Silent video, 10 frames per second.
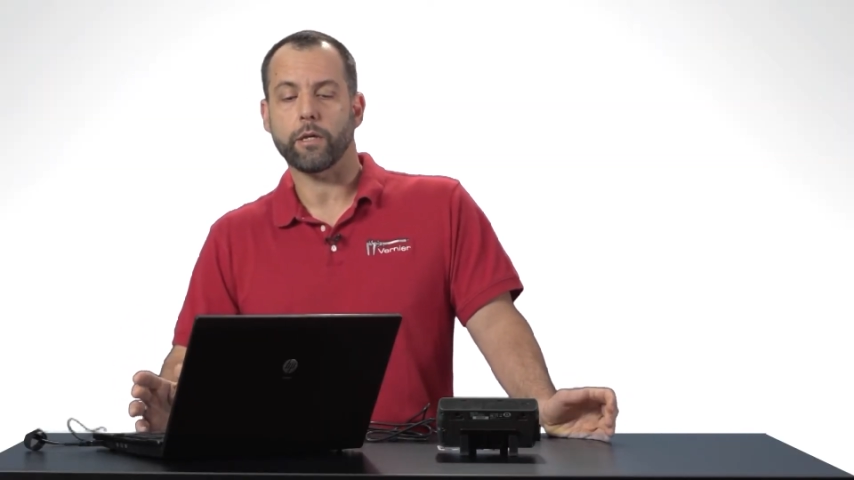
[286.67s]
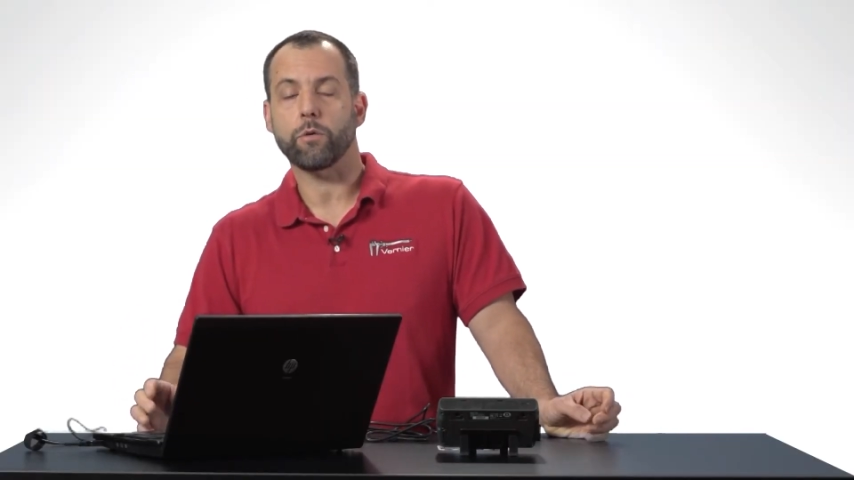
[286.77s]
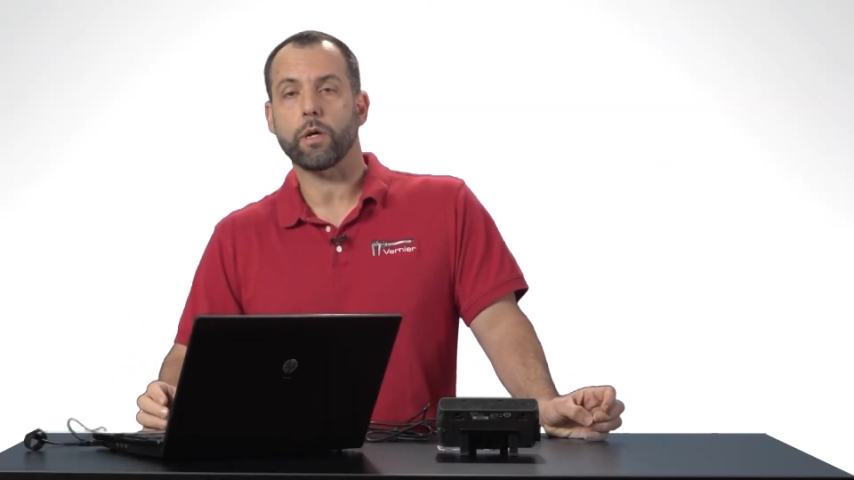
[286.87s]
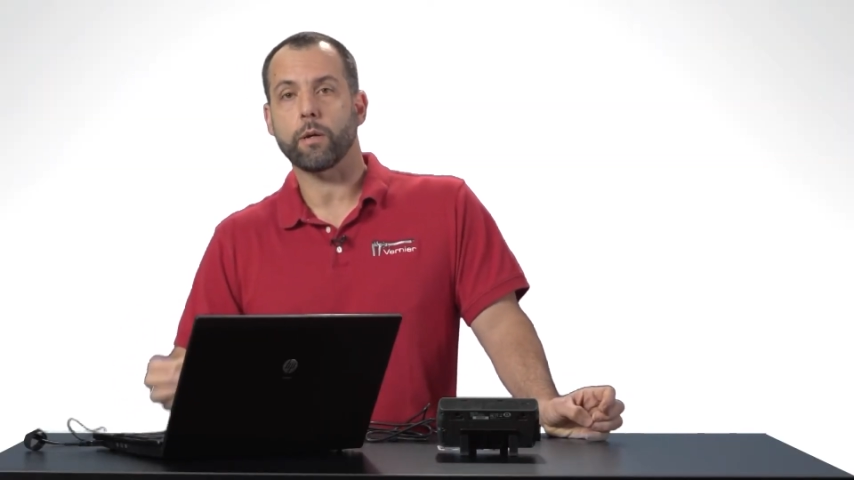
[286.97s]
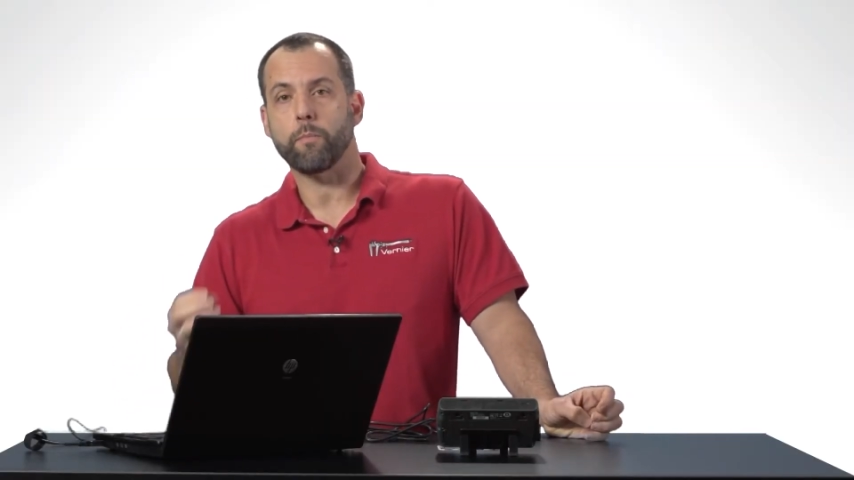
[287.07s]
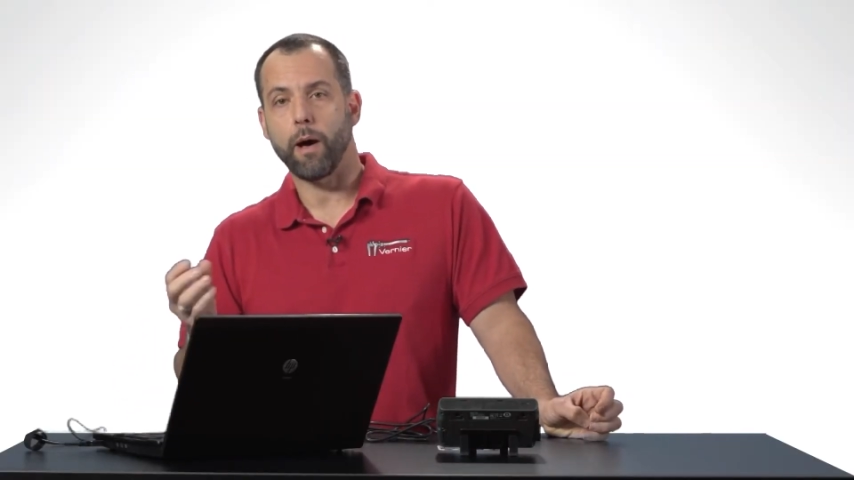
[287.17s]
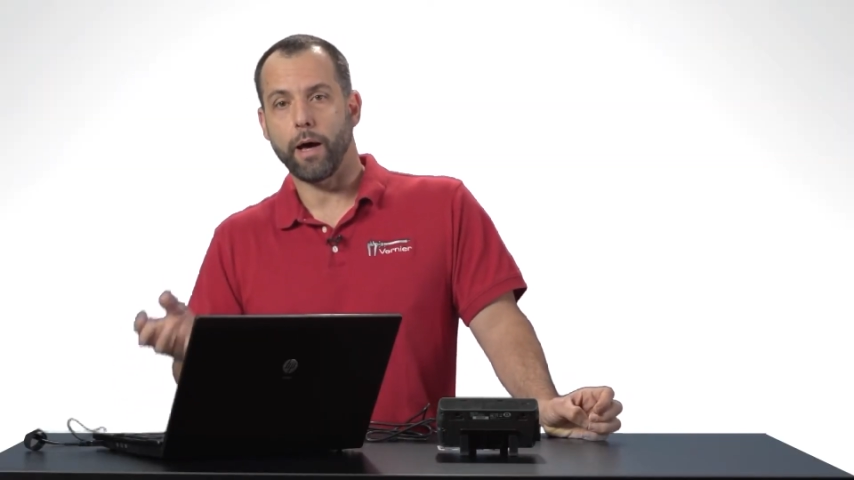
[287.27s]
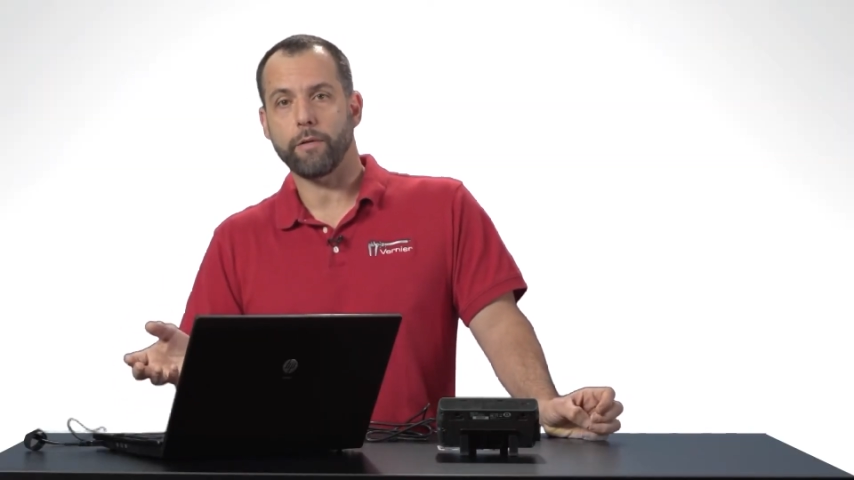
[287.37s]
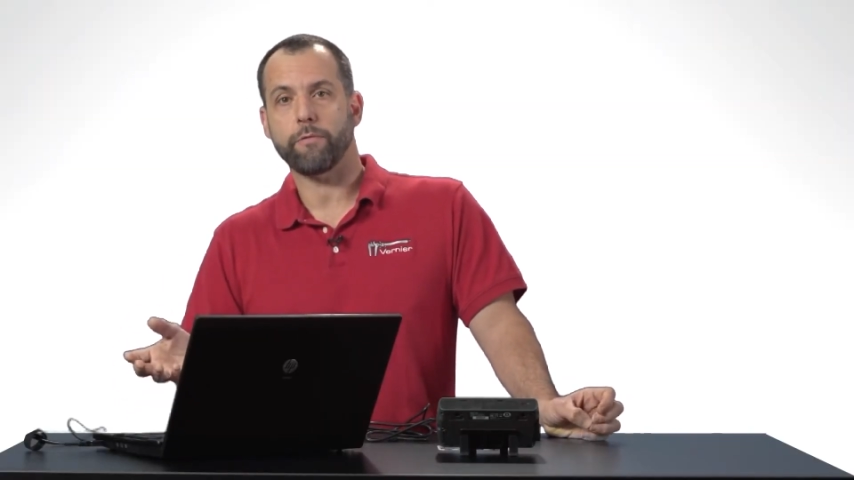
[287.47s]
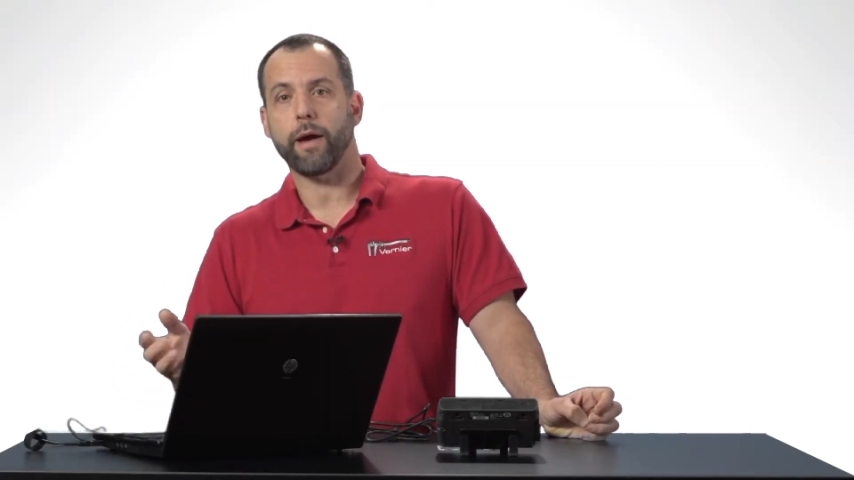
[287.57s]
you can
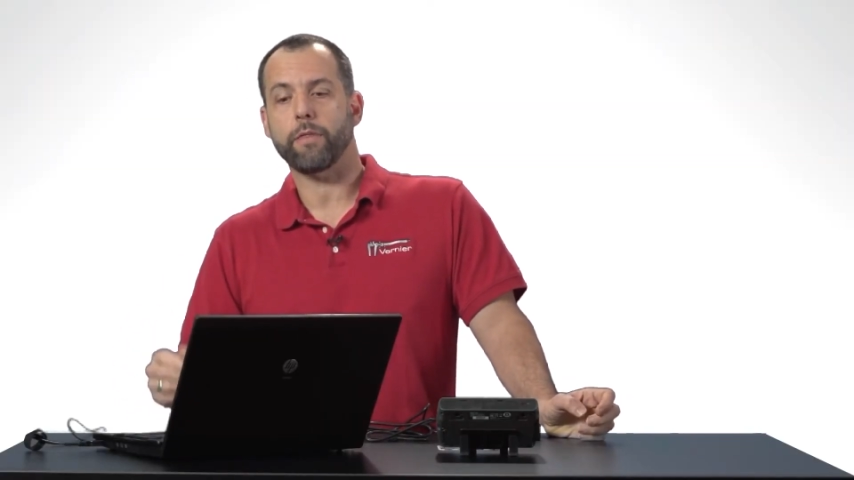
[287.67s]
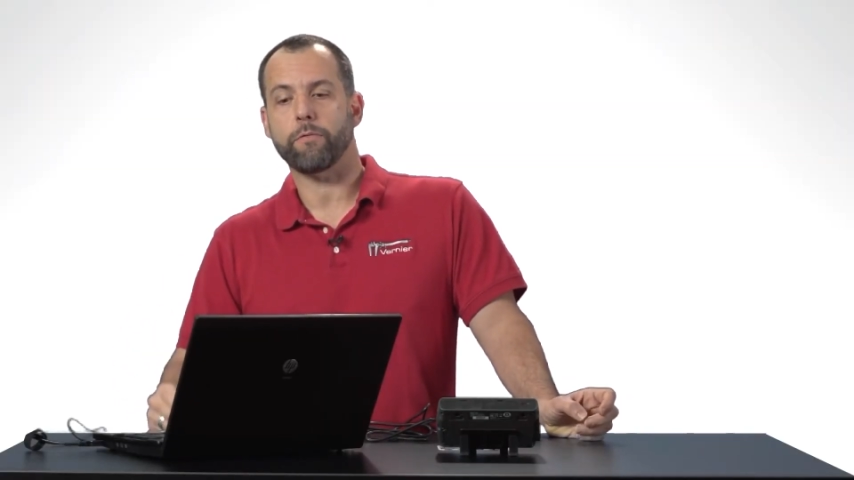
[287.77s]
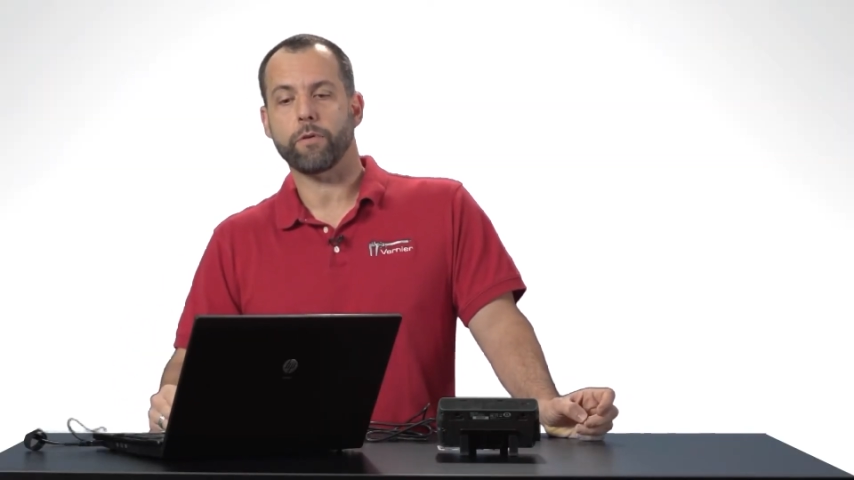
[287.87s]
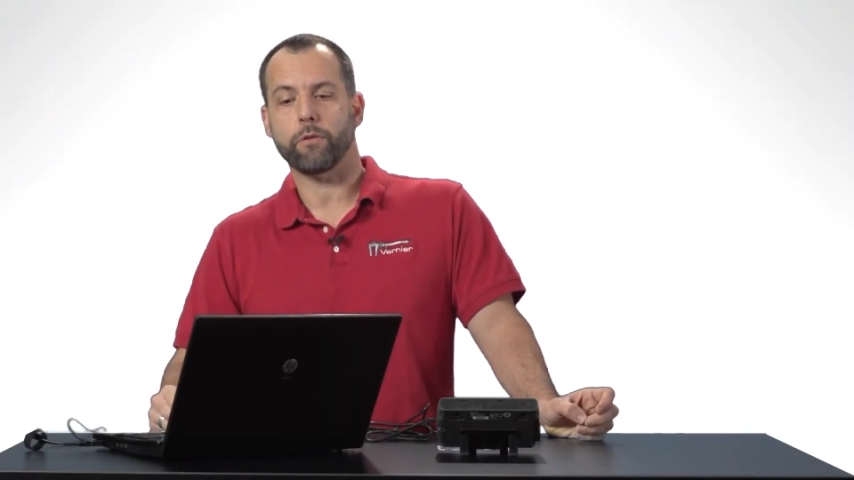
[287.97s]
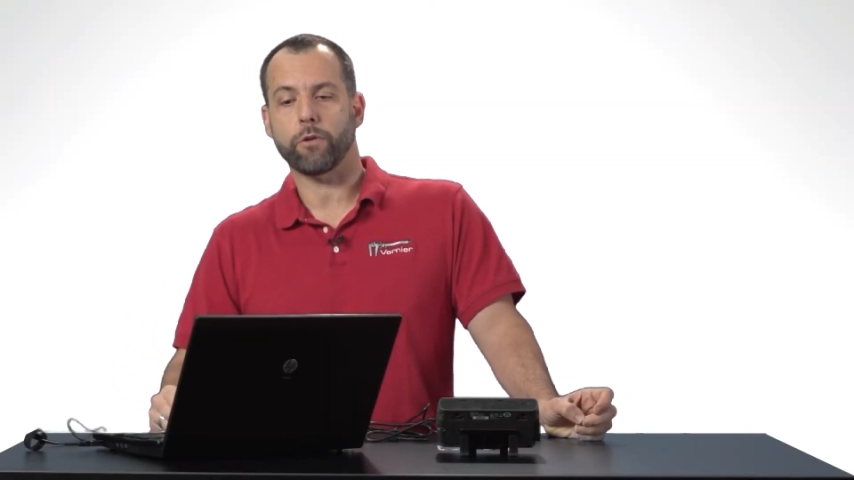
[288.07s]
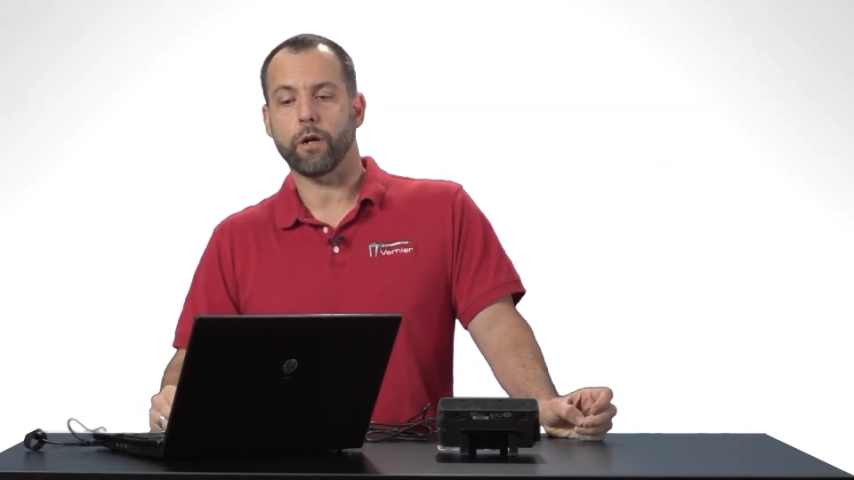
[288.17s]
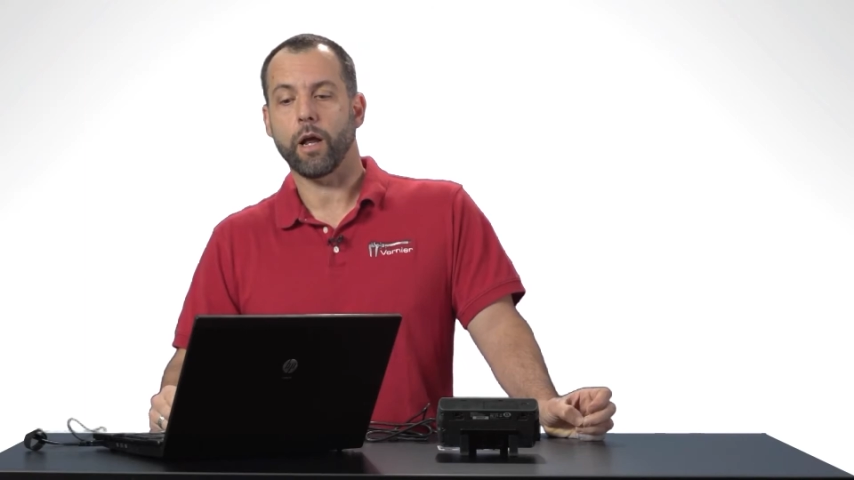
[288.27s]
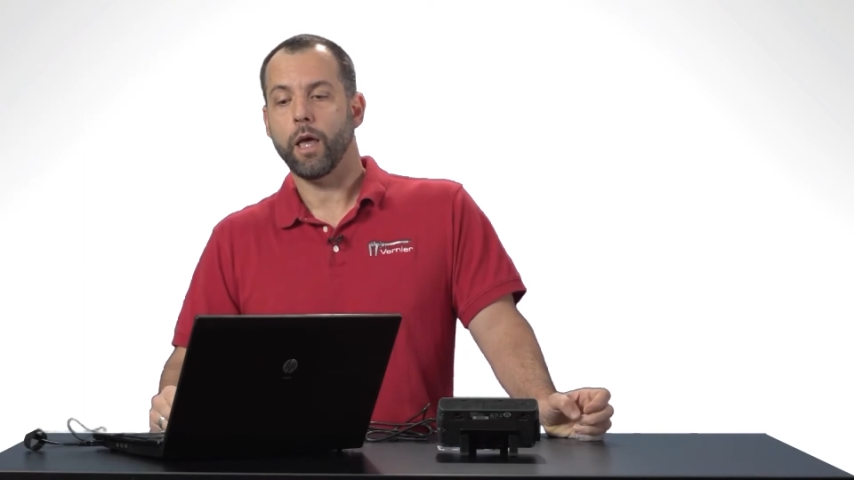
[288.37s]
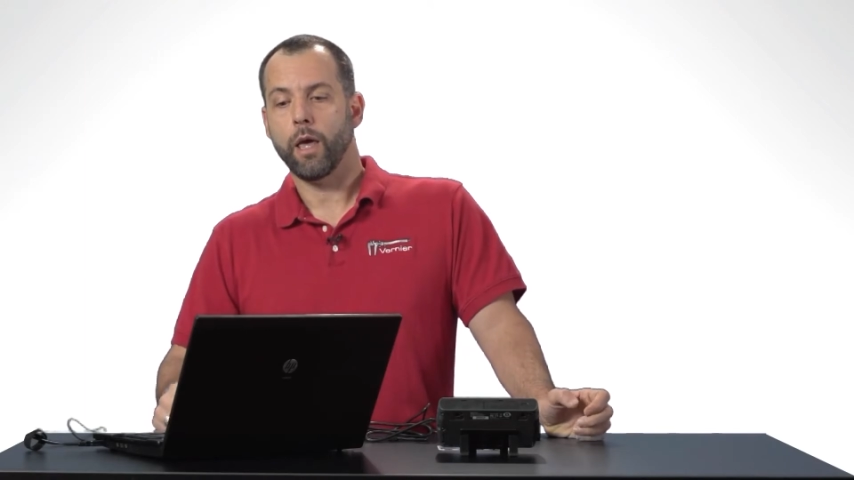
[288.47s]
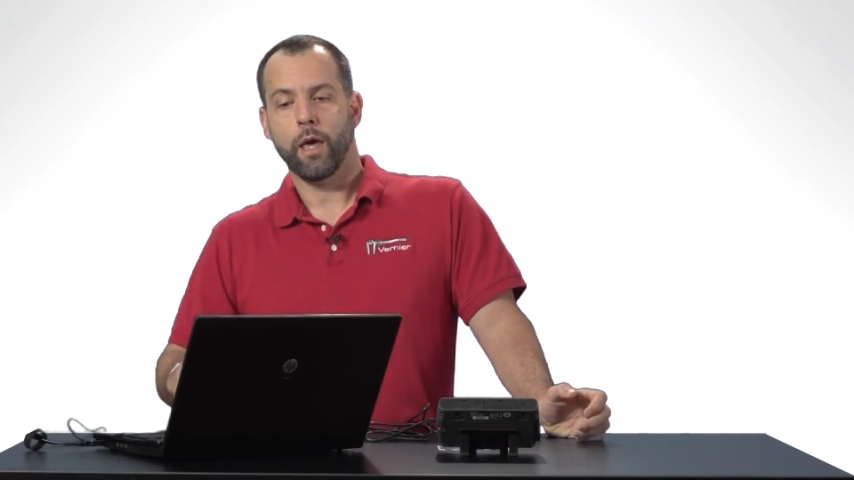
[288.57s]
modify the filter